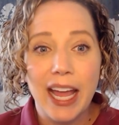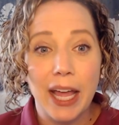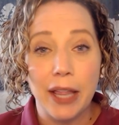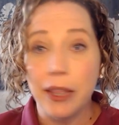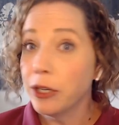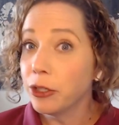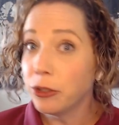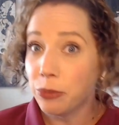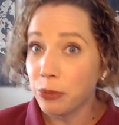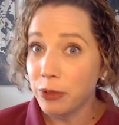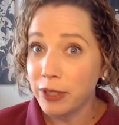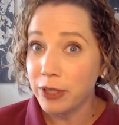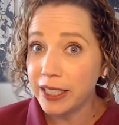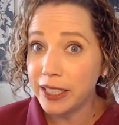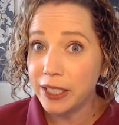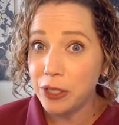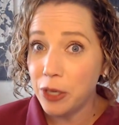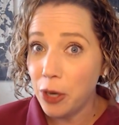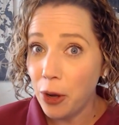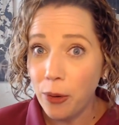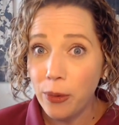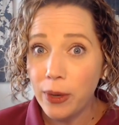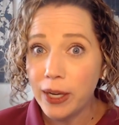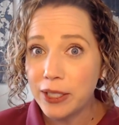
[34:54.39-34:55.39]
and there's really
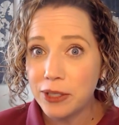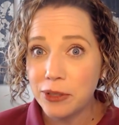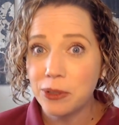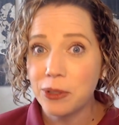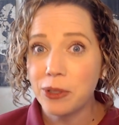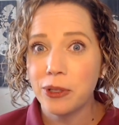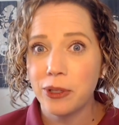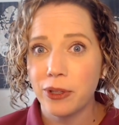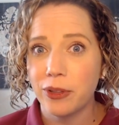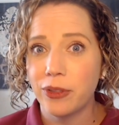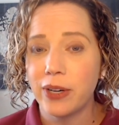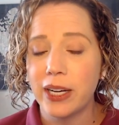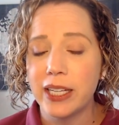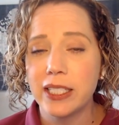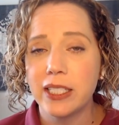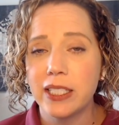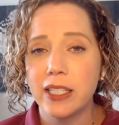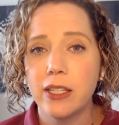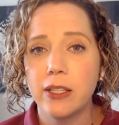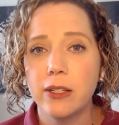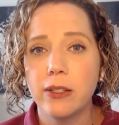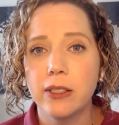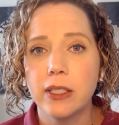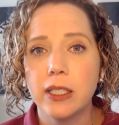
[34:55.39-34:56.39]
no external threat
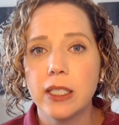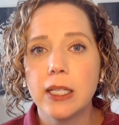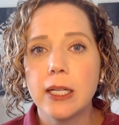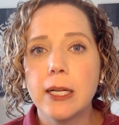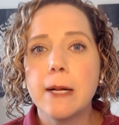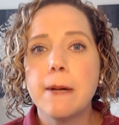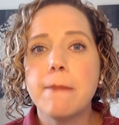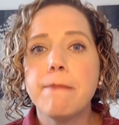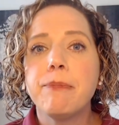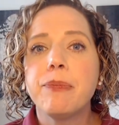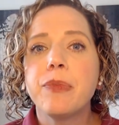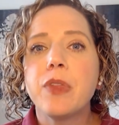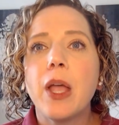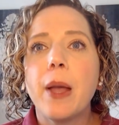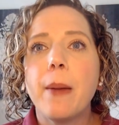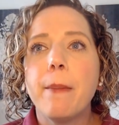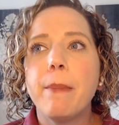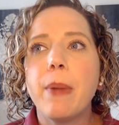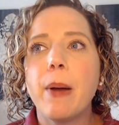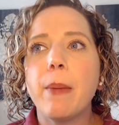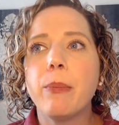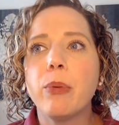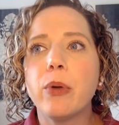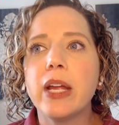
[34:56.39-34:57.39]
to you.
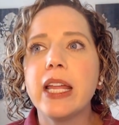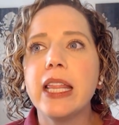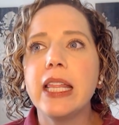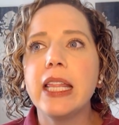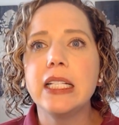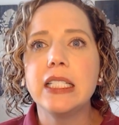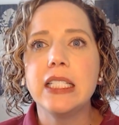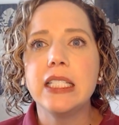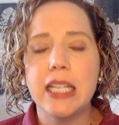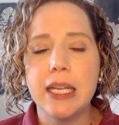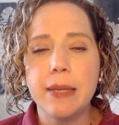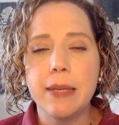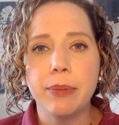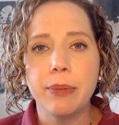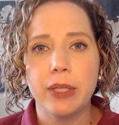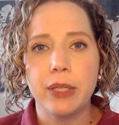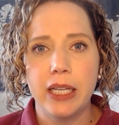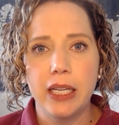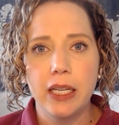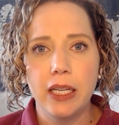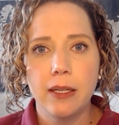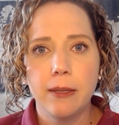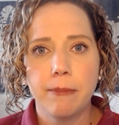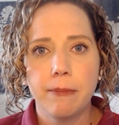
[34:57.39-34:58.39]
But breathing
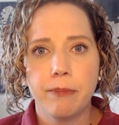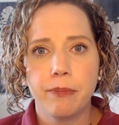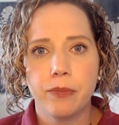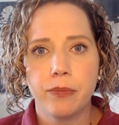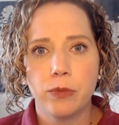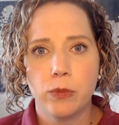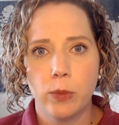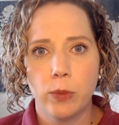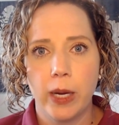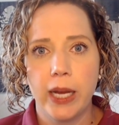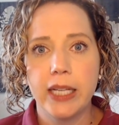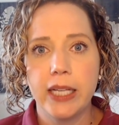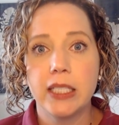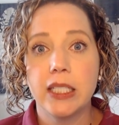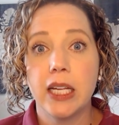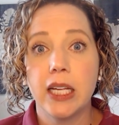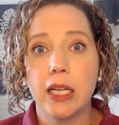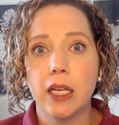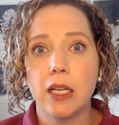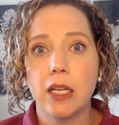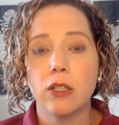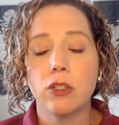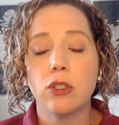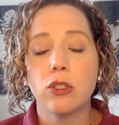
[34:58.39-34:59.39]
deeply, right?
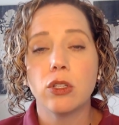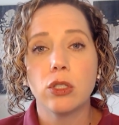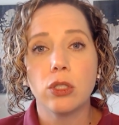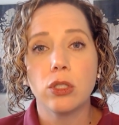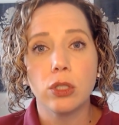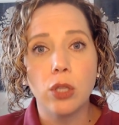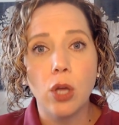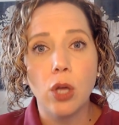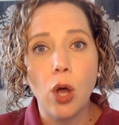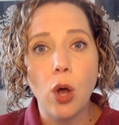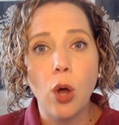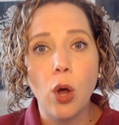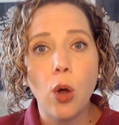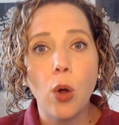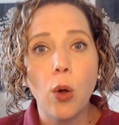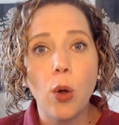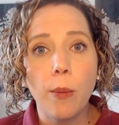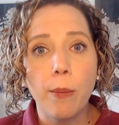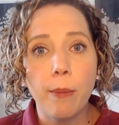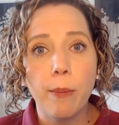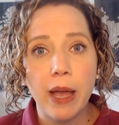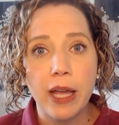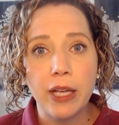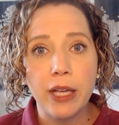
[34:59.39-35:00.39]
Taking
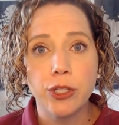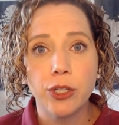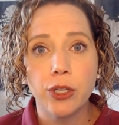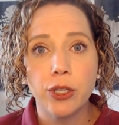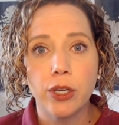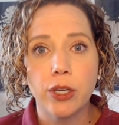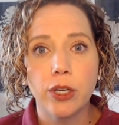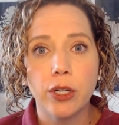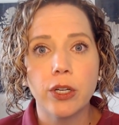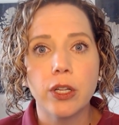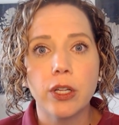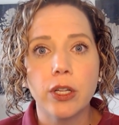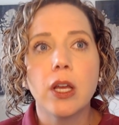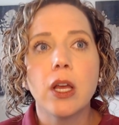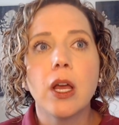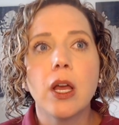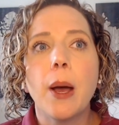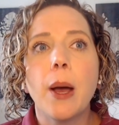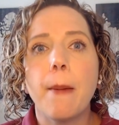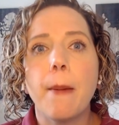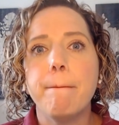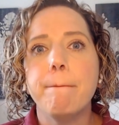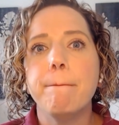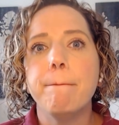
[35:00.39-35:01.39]
slow, measured
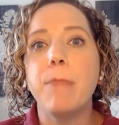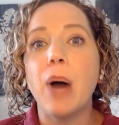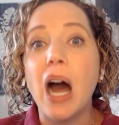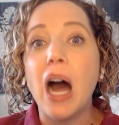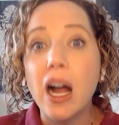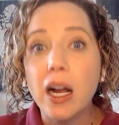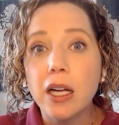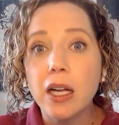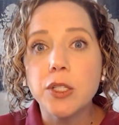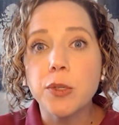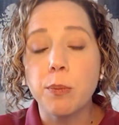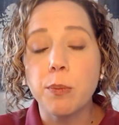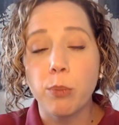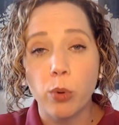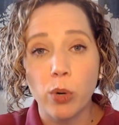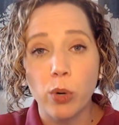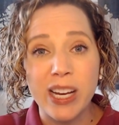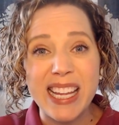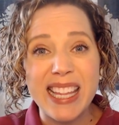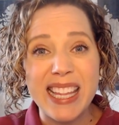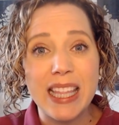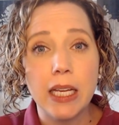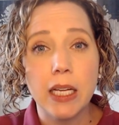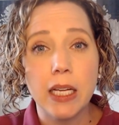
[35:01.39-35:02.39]
box
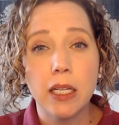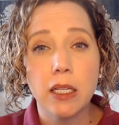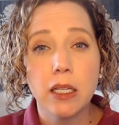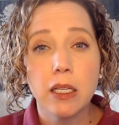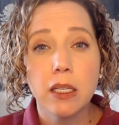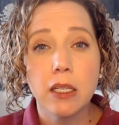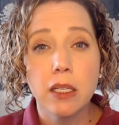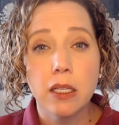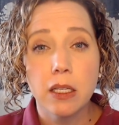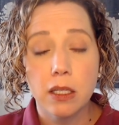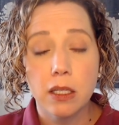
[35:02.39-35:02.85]
breathing